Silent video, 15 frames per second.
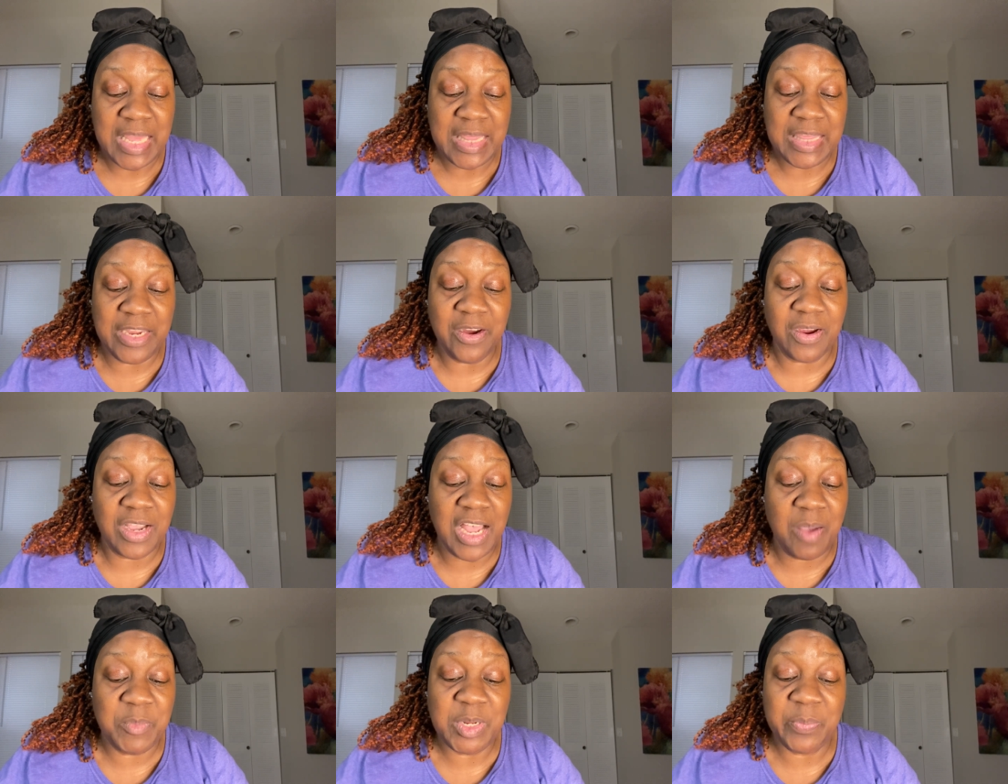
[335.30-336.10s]
They are
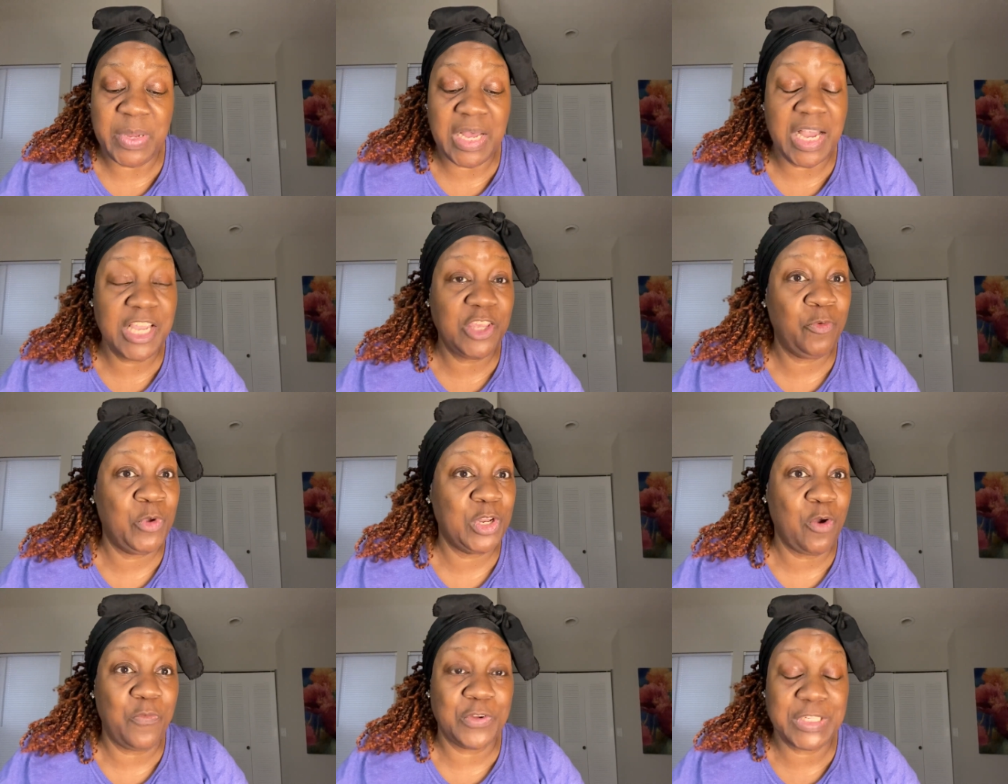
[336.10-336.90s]
coming upon you
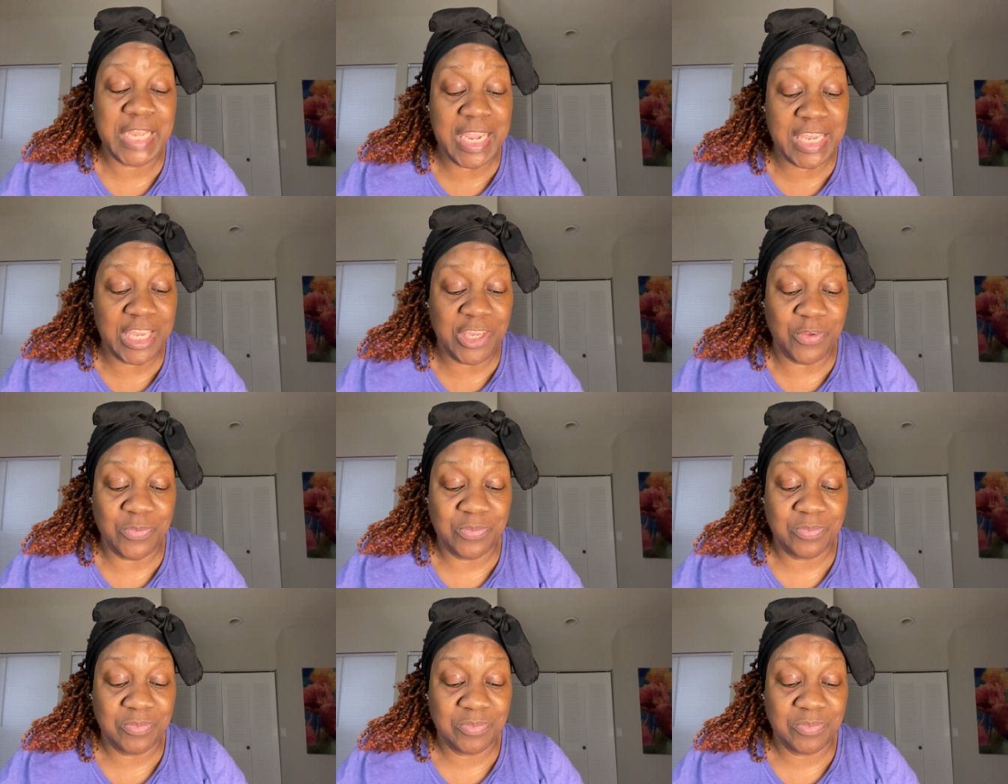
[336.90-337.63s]
and overtaking you.